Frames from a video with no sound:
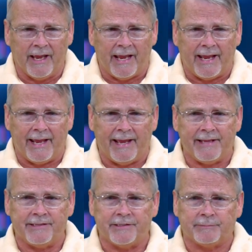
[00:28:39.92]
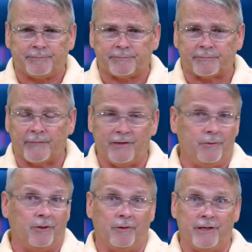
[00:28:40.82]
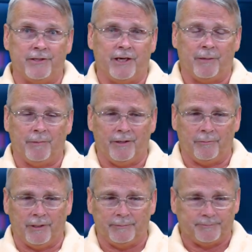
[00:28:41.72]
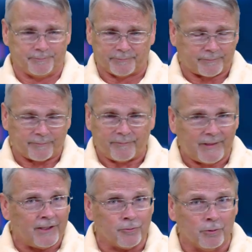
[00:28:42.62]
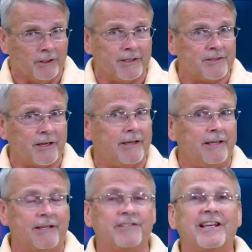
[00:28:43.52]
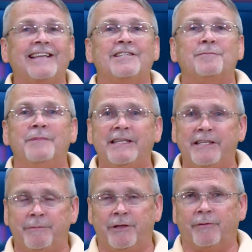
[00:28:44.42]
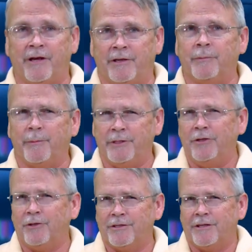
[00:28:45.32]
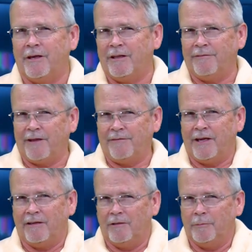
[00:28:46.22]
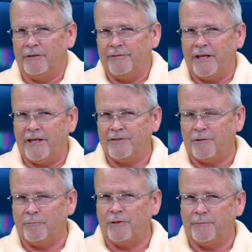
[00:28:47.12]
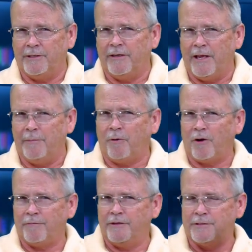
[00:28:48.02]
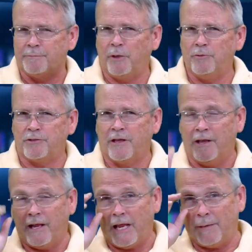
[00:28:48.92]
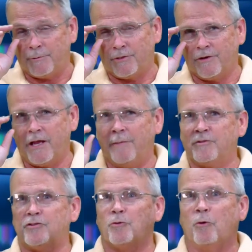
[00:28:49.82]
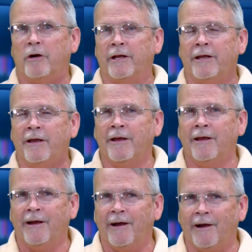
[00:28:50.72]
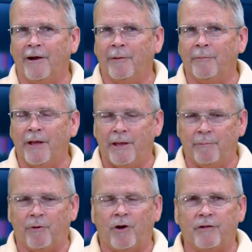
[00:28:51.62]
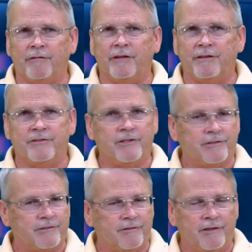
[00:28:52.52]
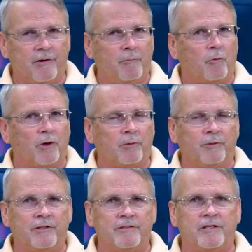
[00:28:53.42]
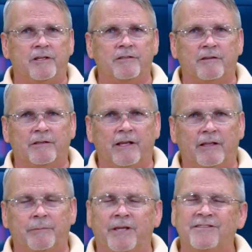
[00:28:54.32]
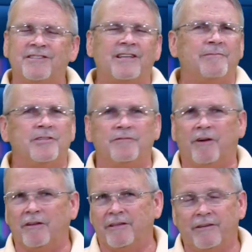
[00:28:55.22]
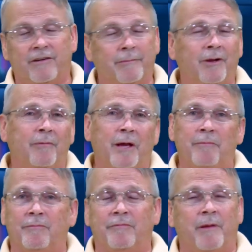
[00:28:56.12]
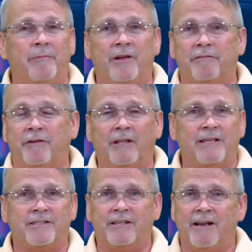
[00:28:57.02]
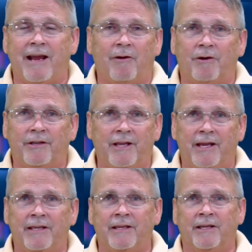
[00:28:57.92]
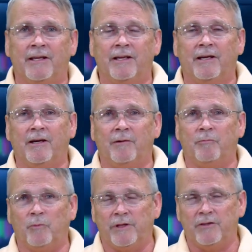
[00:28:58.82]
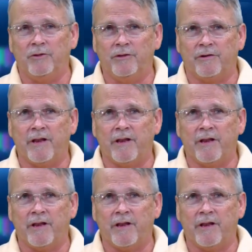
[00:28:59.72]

And they do a great job, by the way. It's really it excites me to be around them. I mean, you can tell I've got a little bit of an edge on with me today. Part of it is post-Amsterdam soaring, and part of it is just, working with these kids on a daily basis. I'm just volunteering. I'm there for less than an hour a day when they do their